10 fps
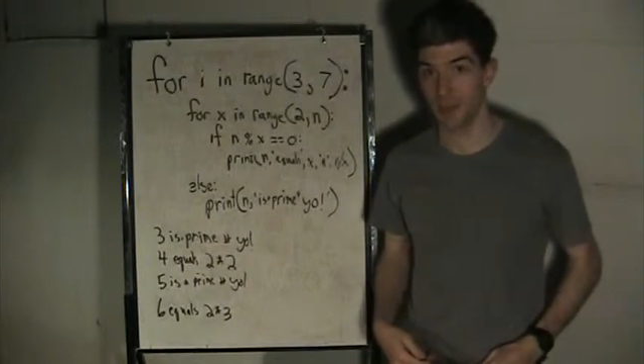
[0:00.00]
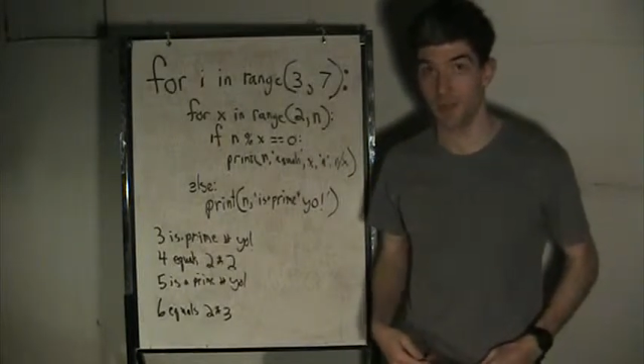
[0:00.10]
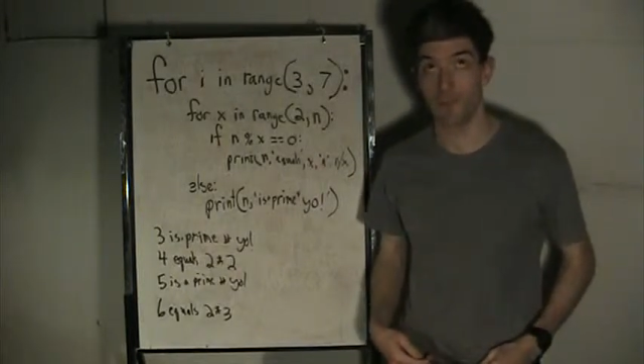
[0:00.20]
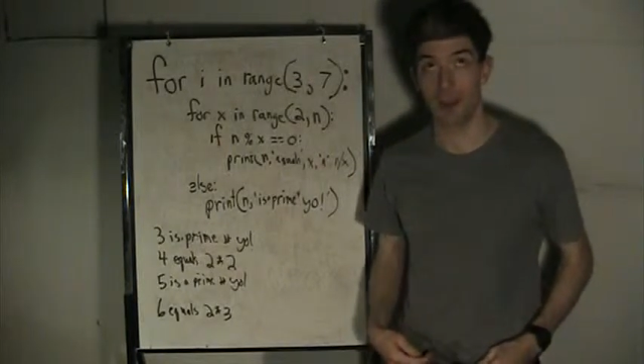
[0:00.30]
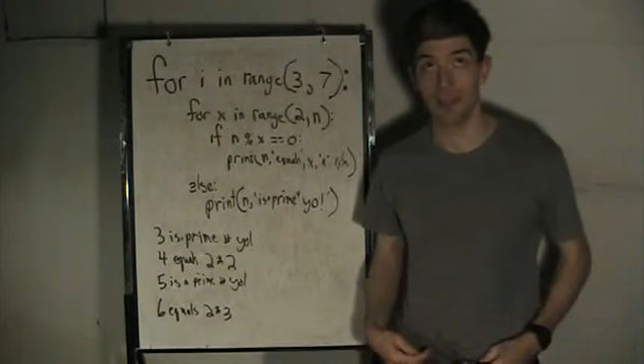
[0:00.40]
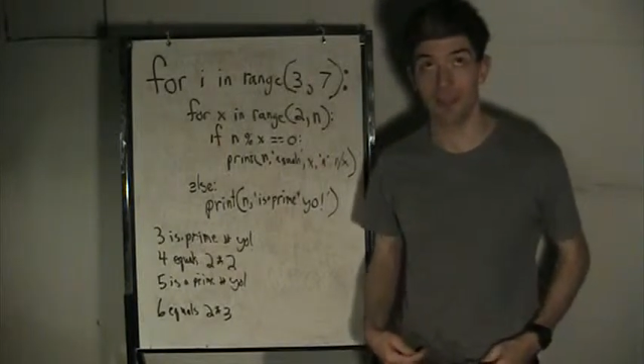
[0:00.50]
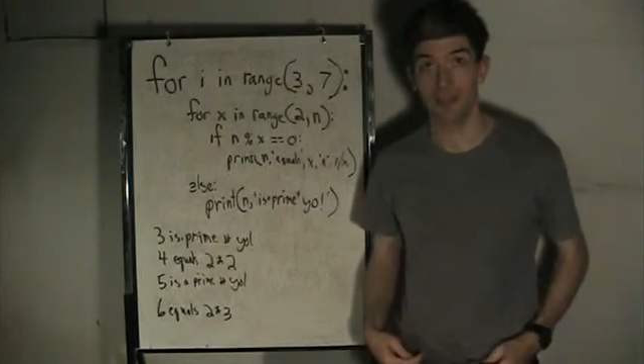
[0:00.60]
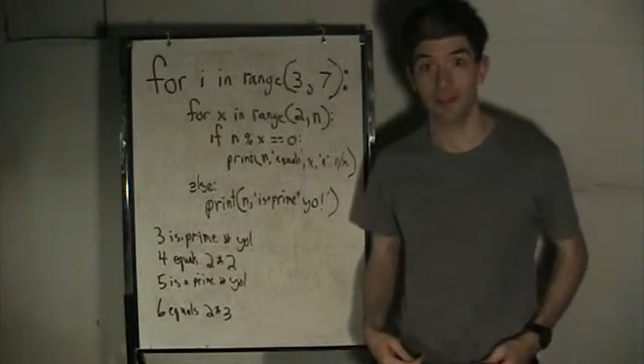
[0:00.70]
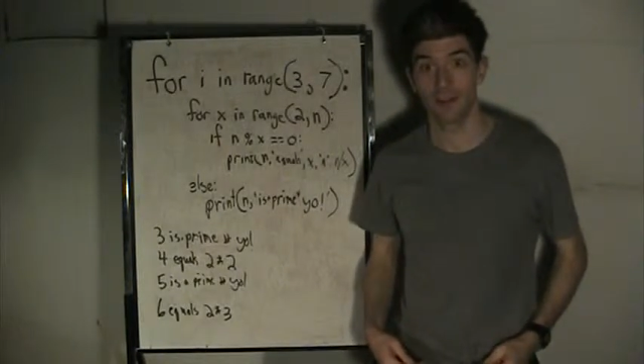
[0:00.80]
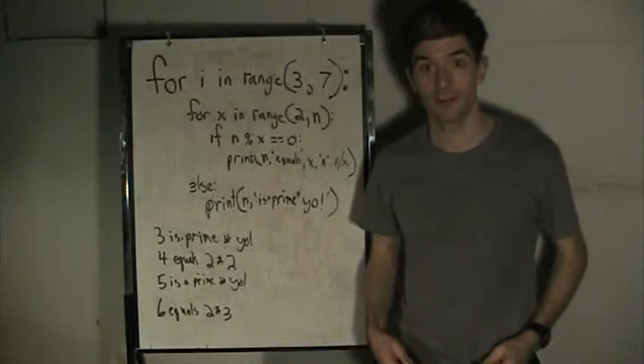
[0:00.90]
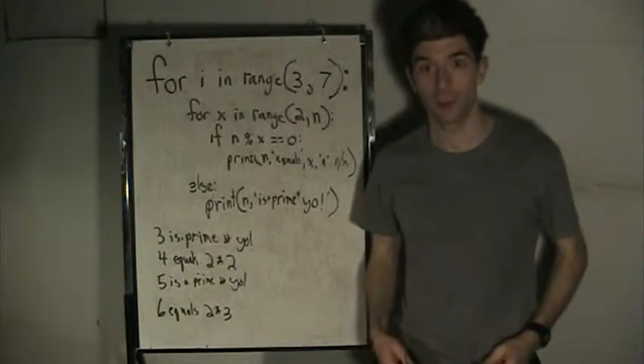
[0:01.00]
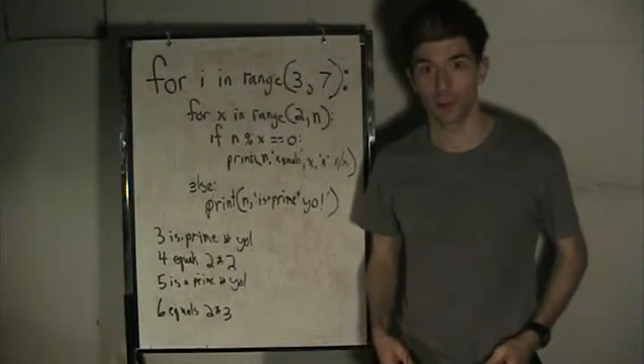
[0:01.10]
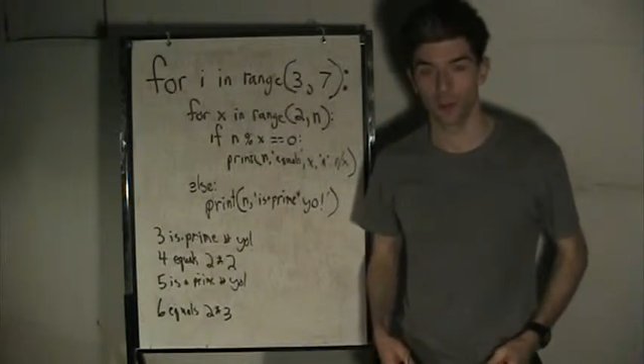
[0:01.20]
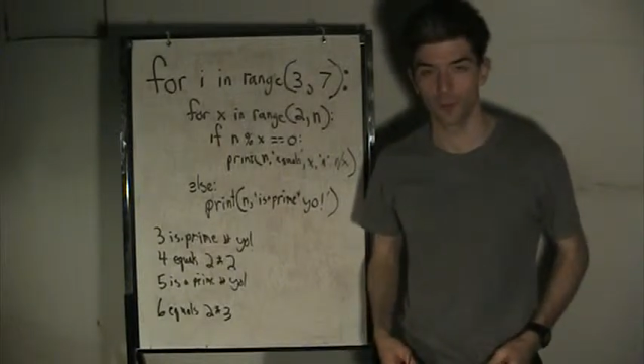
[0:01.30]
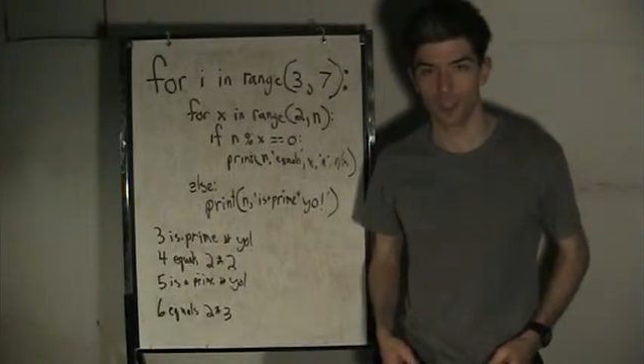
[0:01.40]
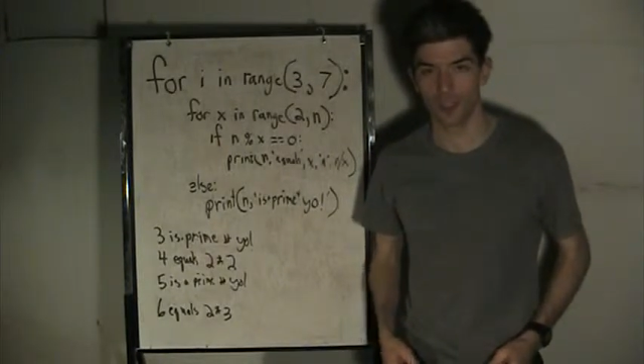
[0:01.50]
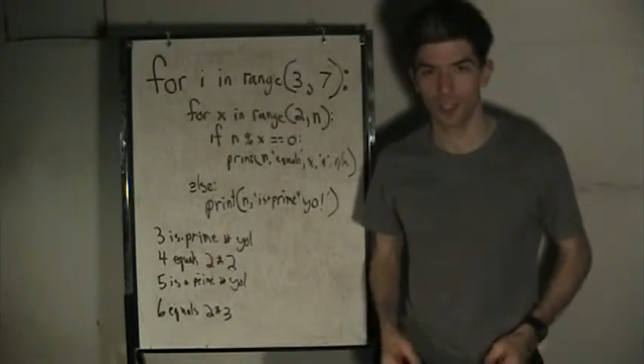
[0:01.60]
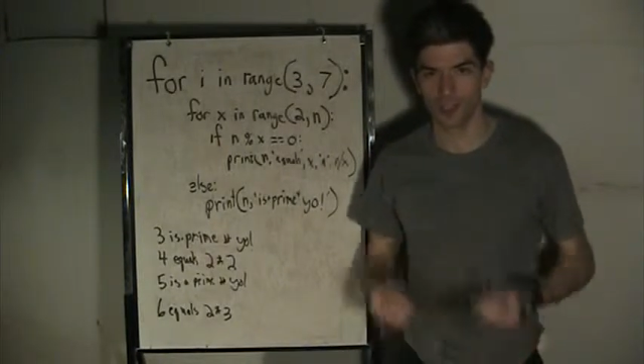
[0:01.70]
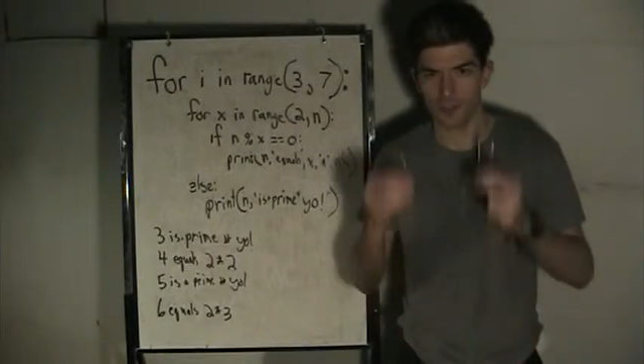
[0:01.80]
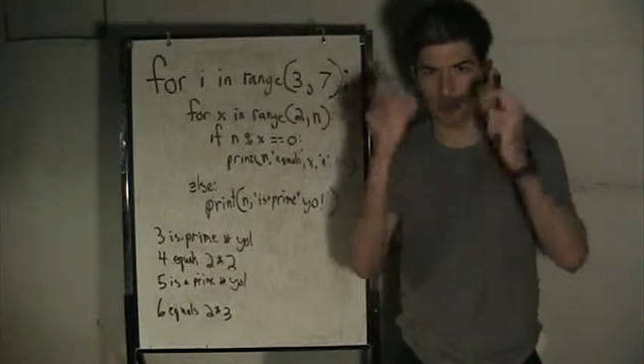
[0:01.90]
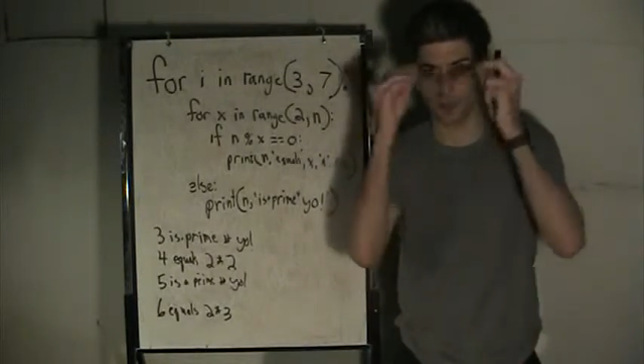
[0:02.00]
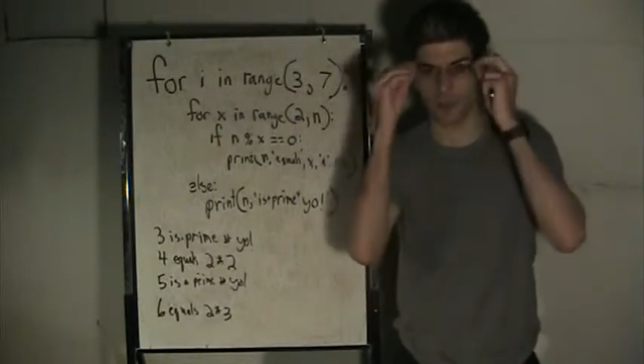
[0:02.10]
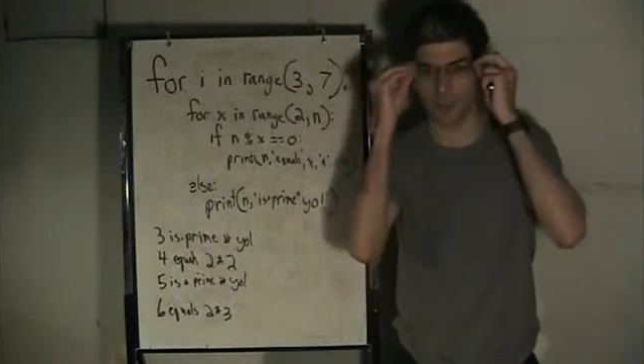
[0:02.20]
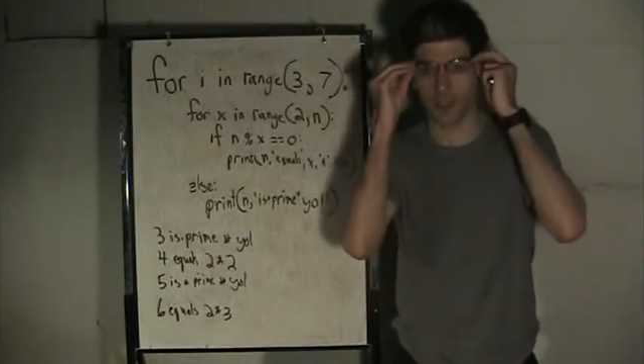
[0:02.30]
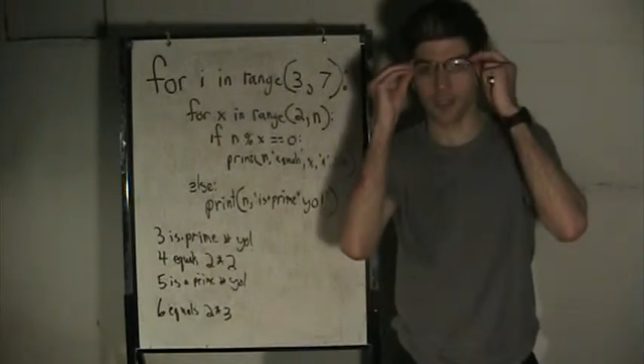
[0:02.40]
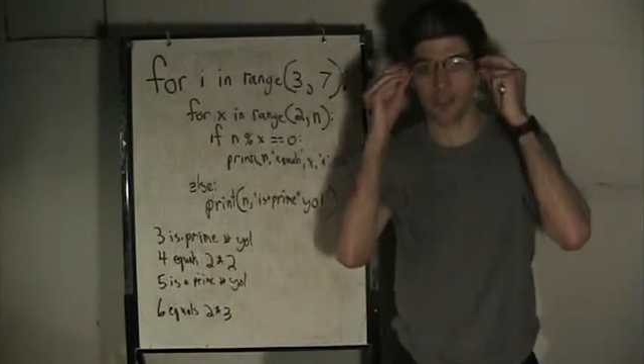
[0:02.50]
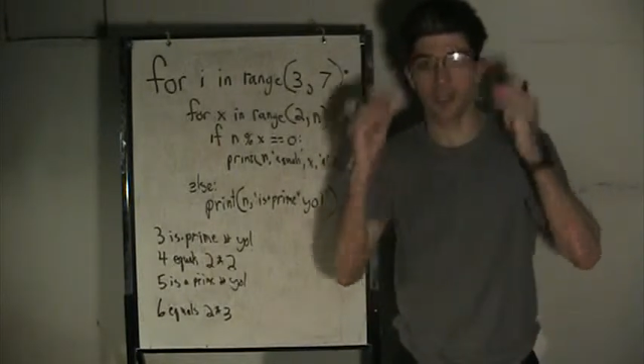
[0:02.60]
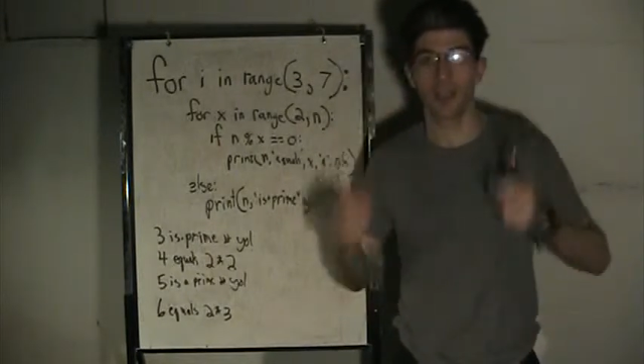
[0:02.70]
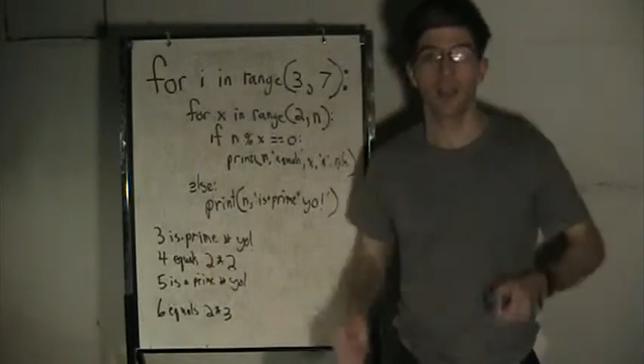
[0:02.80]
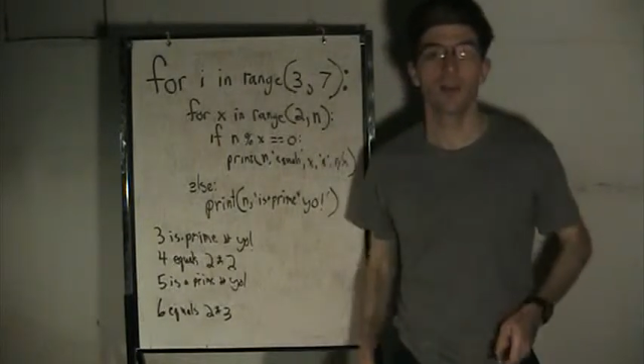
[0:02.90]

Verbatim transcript: embedded for loops. I just recorded this.